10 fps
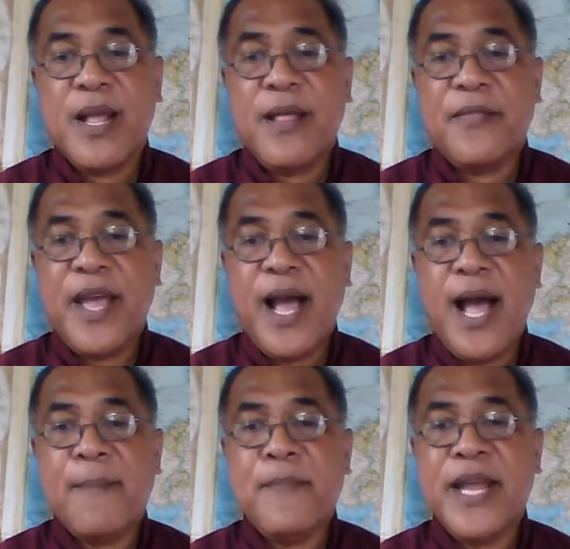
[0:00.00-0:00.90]
There
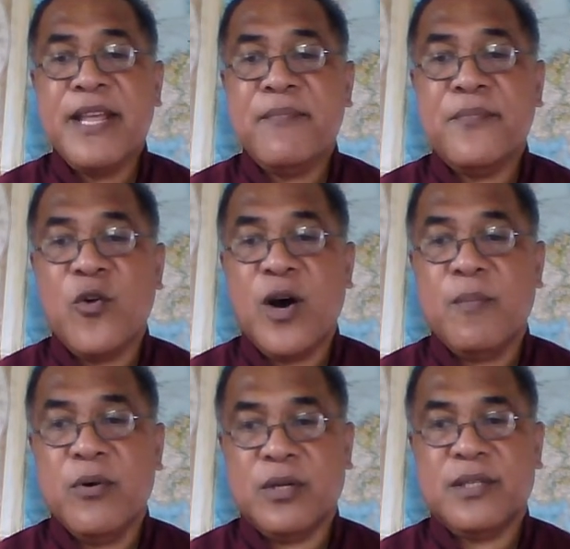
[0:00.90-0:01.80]
are many more
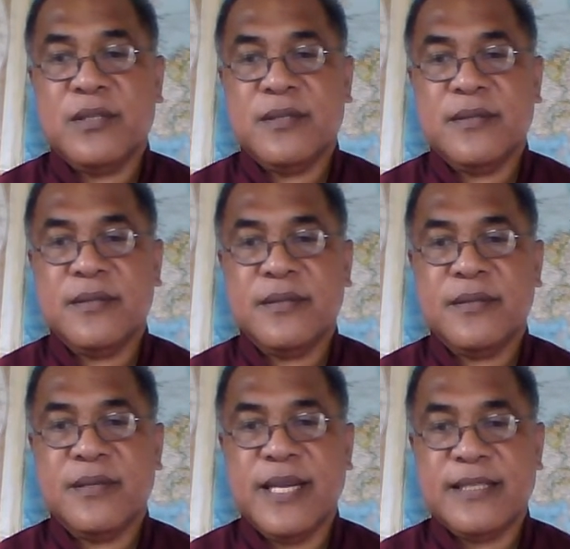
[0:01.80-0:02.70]
books,
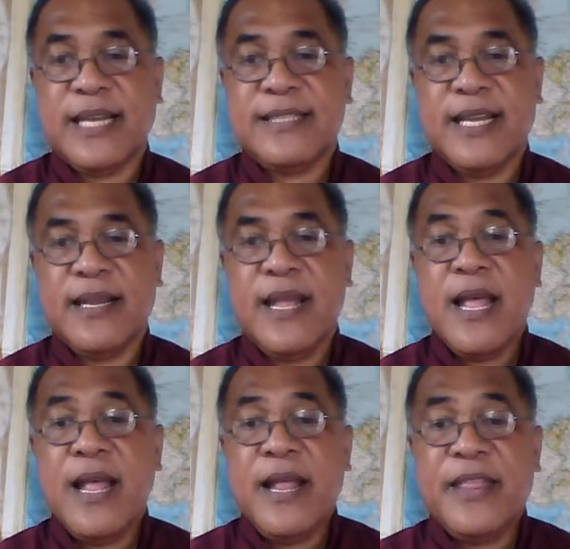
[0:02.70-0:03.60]
as I said.
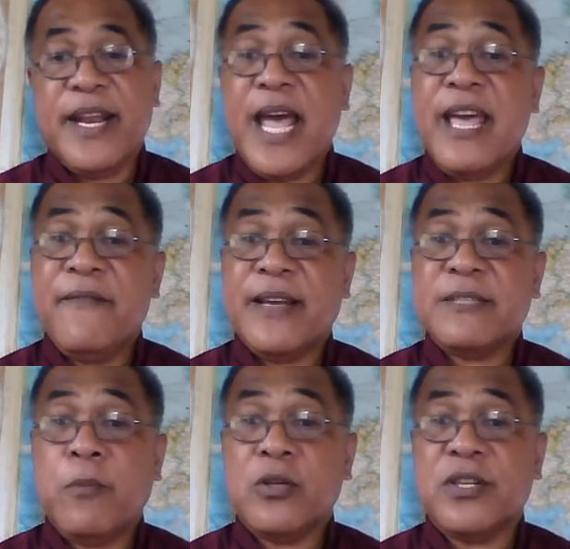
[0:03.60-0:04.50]
Then I have
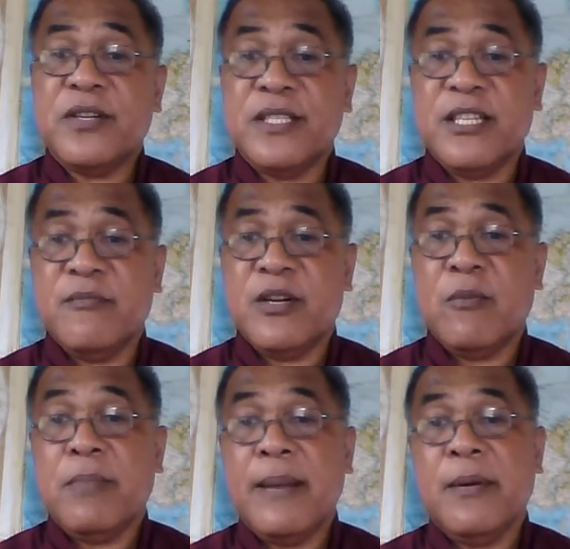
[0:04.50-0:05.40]
expository sermon on
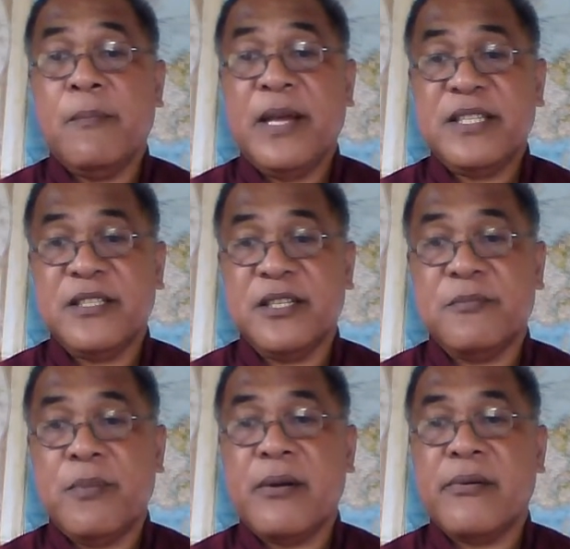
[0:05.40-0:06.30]
Bible passages,
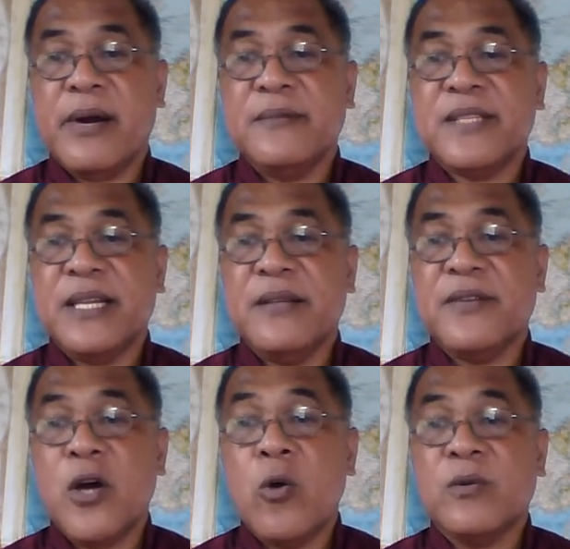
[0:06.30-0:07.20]
paragraphs, and even
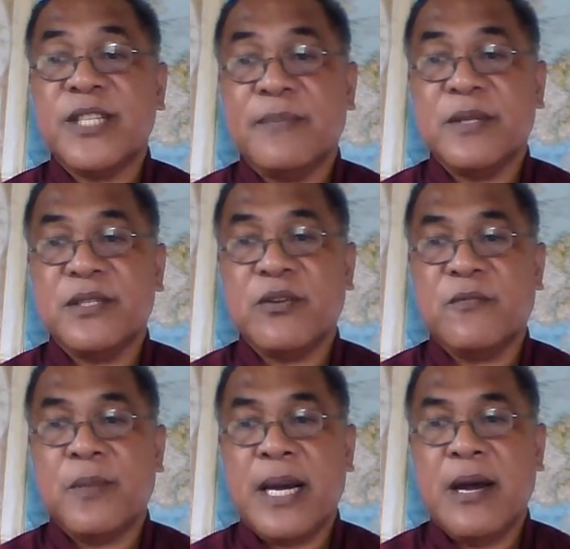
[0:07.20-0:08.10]
whole chapters of
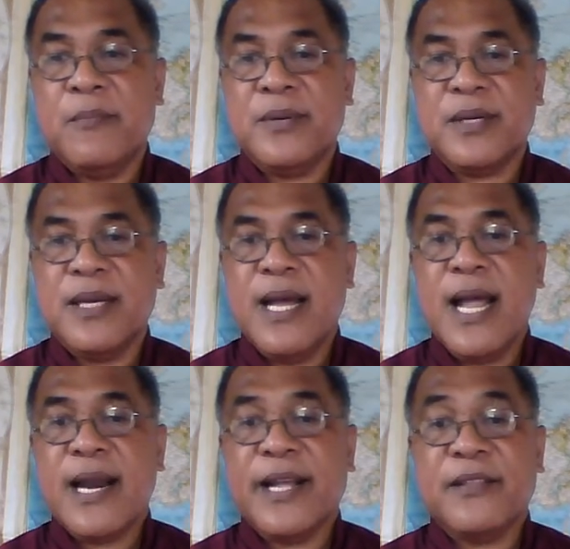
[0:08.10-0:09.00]
a book
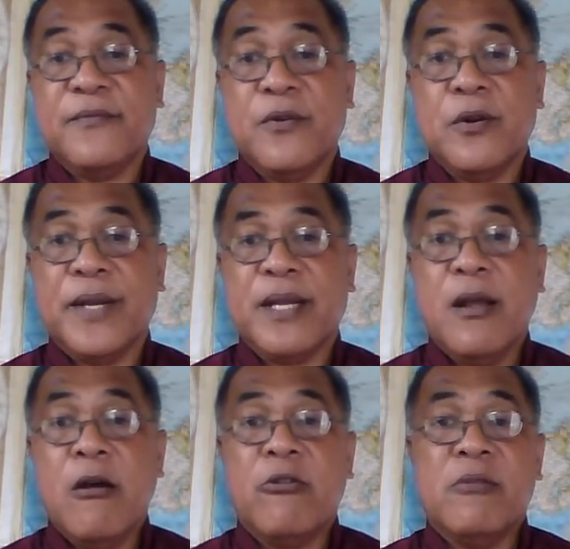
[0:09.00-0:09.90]
like the following.
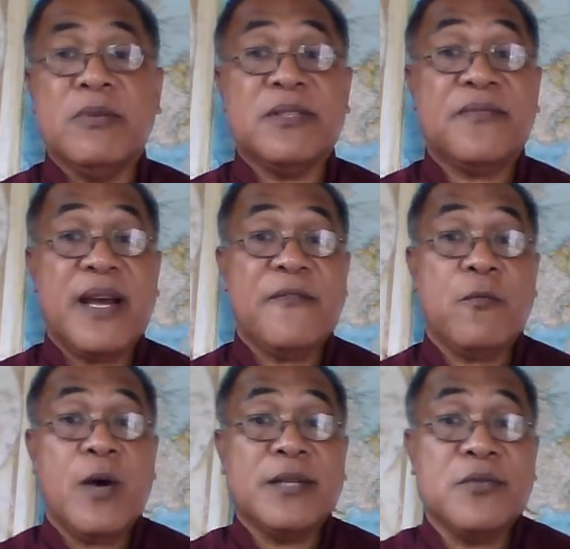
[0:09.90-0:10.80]
Romans 5,
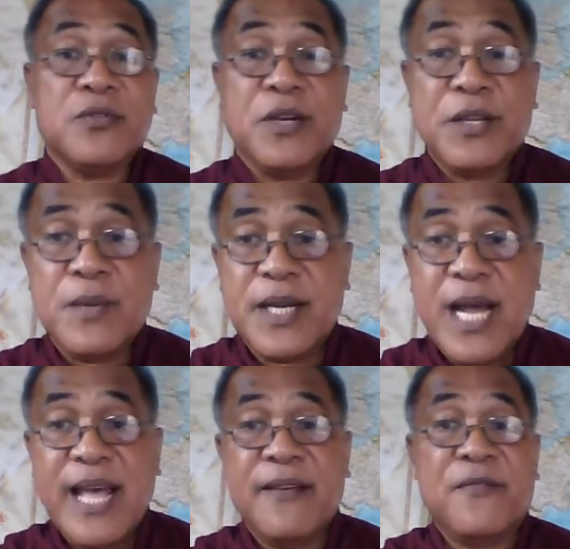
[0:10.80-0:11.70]
1 to 21,
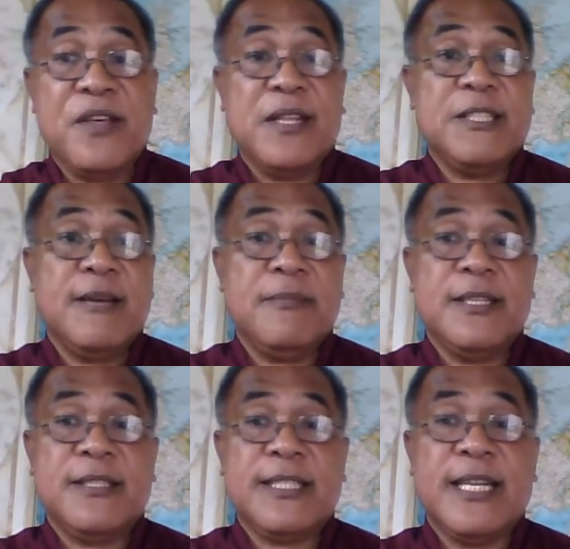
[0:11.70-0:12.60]
I have
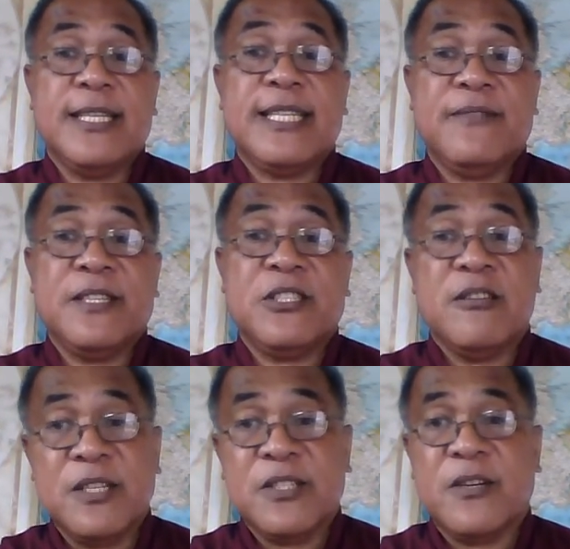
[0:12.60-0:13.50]
37
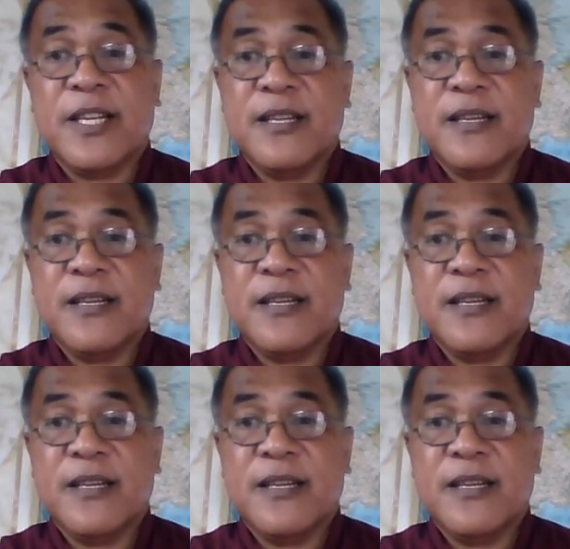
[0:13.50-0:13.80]
sermons on it,